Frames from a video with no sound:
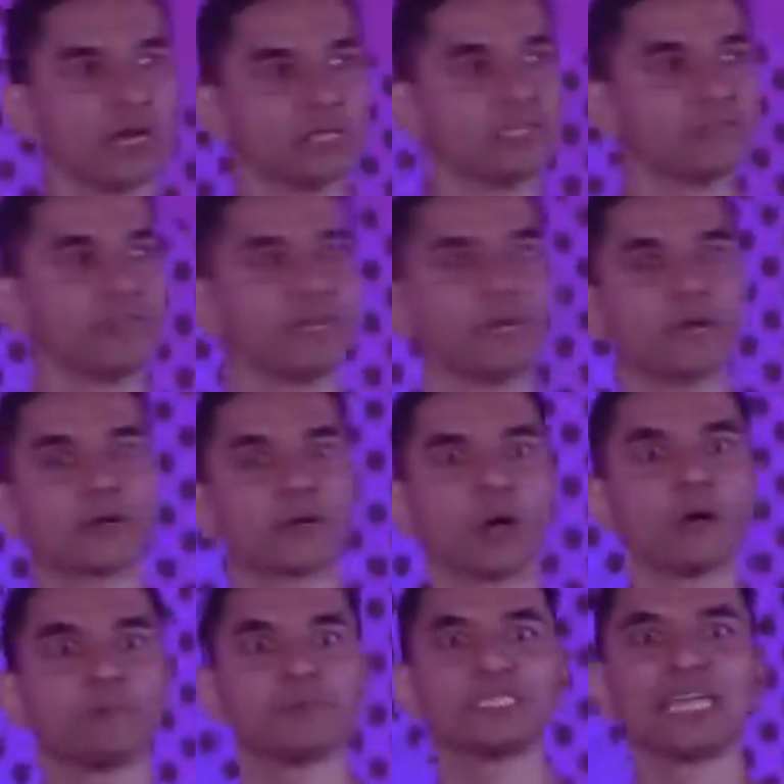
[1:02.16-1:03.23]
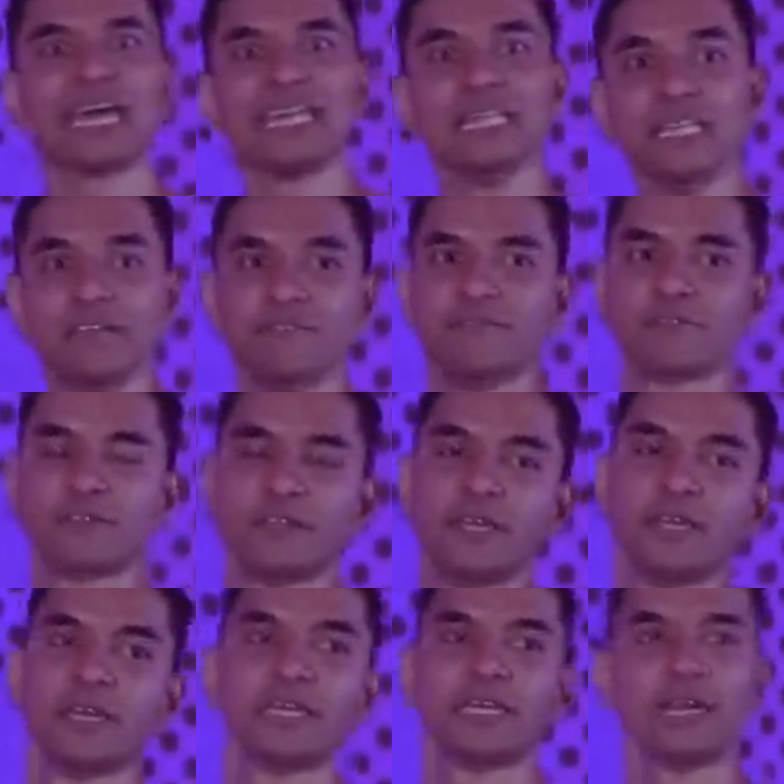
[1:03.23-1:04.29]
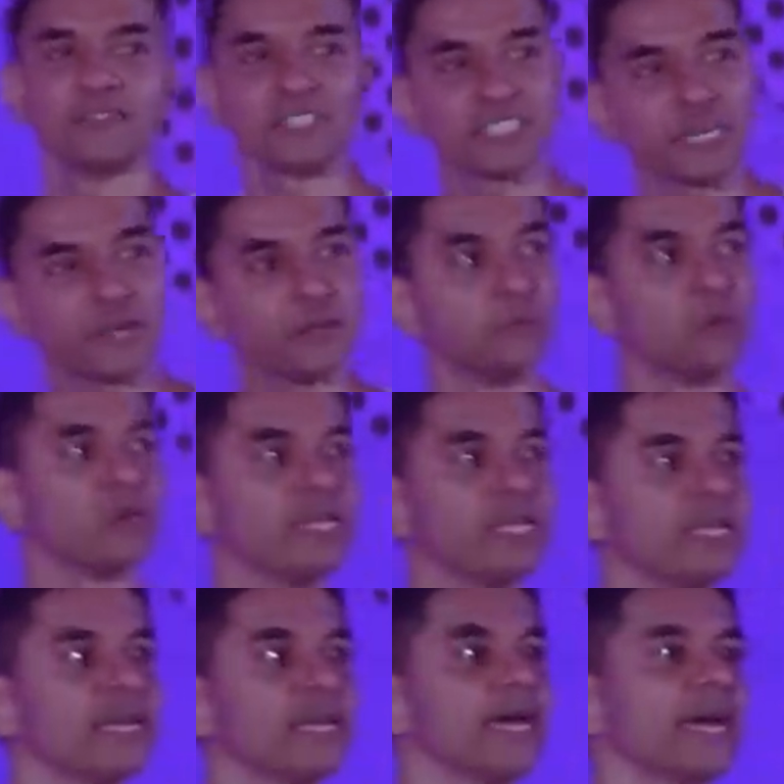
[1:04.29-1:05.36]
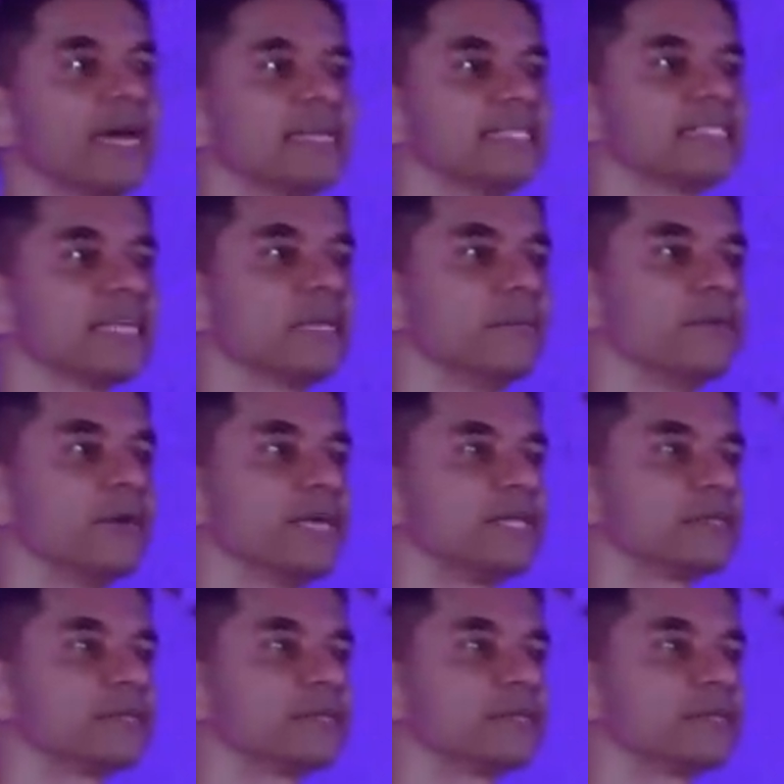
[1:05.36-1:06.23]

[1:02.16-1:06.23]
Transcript: cultivate our crops and live. They have a ceremony and they celebrate.